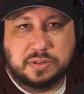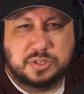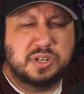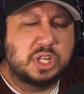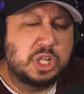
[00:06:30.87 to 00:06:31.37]
There's
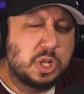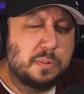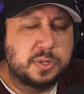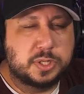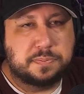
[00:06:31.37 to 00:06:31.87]
still a little
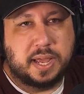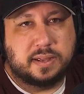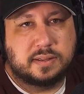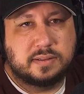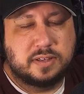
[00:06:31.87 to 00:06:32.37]

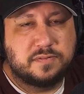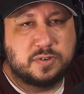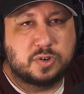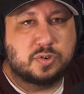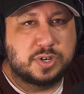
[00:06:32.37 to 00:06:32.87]
pushback if
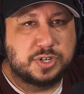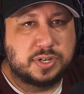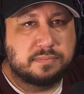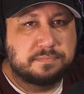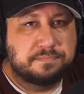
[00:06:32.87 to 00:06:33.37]
you're a
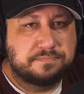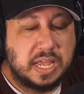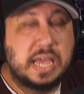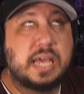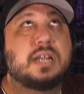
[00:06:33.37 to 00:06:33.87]
Christian,
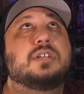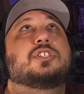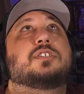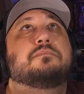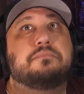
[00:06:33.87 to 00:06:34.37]
and
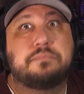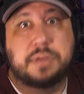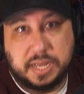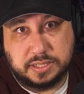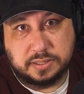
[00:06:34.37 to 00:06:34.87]

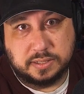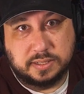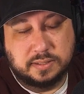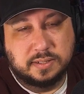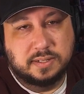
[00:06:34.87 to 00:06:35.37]

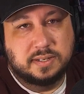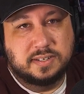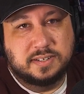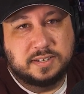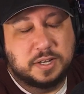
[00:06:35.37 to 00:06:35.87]
especially
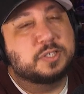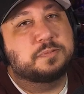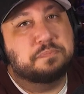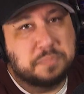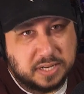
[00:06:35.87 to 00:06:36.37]

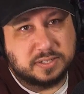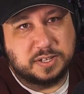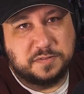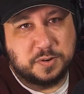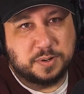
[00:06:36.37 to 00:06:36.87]

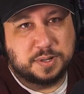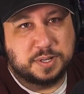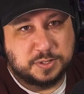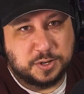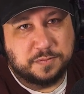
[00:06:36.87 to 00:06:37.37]
if you're a
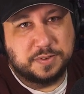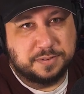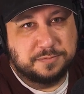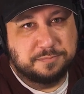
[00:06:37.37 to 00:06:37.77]
conservative.